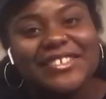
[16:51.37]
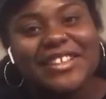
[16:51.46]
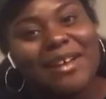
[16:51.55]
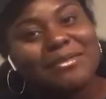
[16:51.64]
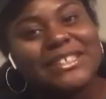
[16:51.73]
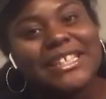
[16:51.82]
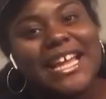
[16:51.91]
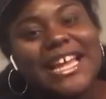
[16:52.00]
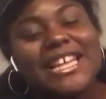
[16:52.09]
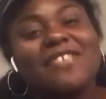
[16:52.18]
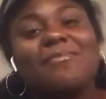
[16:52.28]
so that was the
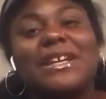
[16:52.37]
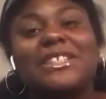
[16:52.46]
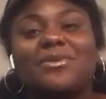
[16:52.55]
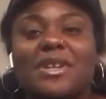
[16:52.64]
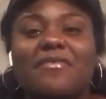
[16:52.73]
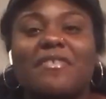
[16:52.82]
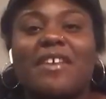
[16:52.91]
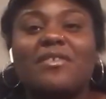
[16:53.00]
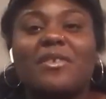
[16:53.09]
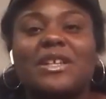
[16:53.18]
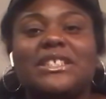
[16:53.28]
end of my
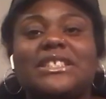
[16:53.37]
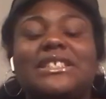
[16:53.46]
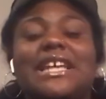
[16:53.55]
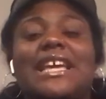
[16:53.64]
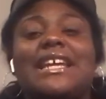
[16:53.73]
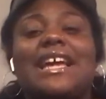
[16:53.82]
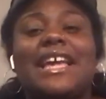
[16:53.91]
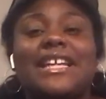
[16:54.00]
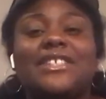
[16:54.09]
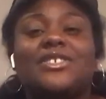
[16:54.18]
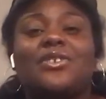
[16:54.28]
25 questions, and I
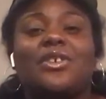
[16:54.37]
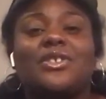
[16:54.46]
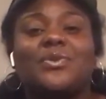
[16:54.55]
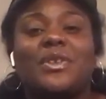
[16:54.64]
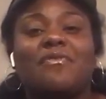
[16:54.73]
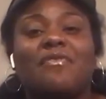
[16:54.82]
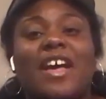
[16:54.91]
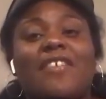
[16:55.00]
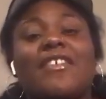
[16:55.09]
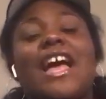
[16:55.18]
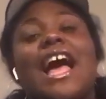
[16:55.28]
answered all 25.
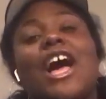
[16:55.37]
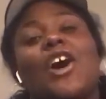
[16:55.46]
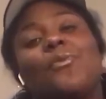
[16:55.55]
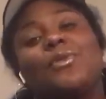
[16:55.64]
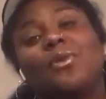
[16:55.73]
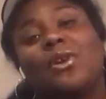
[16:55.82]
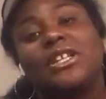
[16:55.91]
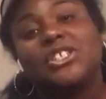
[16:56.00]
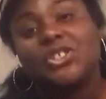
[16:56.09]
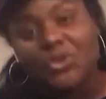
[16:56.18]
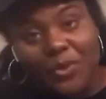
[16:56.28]
I hope you all
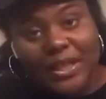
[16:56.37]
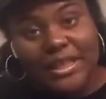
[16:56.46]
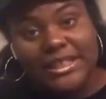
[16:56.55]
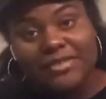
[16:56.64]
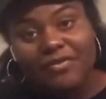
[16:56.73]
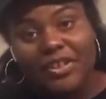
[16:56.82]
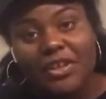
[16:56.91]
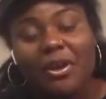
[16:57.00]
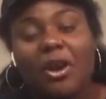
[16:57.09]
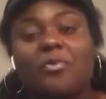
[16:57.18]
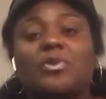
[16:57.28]
enjoyed this video.
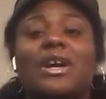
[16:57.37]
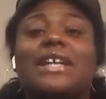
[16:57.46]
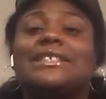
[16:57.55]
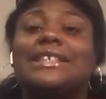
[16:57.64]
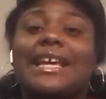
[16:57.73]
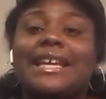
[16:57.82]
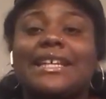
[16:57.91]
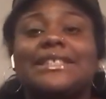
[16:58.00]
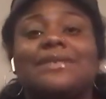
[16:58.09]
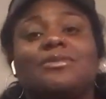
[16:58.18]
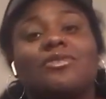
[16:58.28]
I hope you guys like
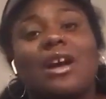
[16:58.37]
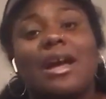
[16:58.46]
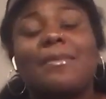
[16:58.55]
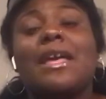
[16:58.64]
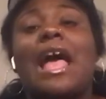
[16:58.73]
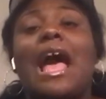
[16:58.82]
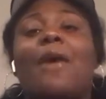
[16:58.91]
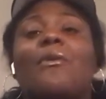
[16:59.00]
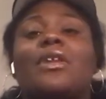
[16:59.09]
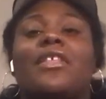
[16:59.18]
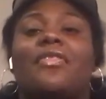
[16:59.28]
and subscribe. I
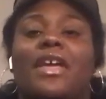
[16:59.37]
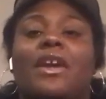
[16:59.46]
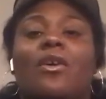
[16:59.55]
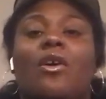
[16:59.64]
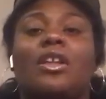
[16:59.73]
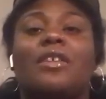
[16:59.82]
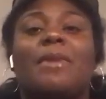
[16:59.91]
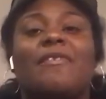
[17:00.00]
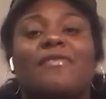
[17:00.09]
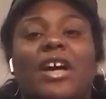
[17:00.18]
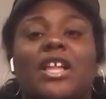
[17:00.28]
want to thank all of my
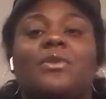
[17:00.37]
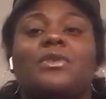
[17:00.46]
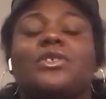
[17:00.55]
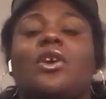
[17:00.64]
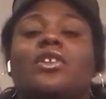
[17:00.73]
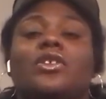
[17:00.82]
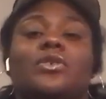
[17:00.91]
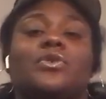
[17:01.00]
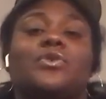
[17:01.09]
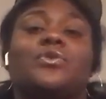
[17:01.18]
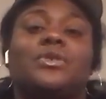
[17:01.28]
followers, all of
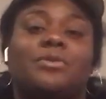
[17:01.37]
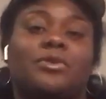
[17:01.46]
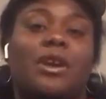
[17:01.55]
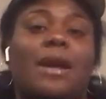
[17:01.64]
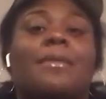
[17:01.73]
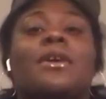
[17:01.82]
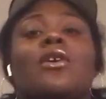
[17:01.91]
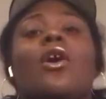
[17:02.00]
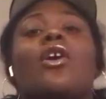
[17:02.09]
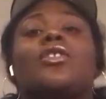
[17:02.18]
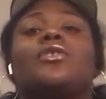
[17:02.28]
those who subscribe,
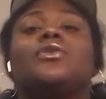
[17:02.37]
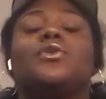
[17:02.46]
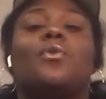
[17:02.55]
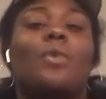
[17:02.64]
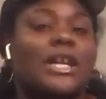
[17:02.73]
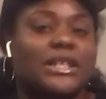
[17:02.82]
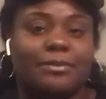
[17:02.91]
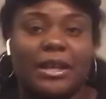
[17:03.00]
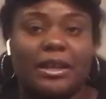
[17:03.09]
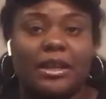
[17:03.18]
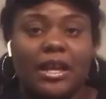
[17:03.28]
all of those who watch
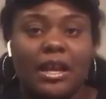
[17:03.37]
my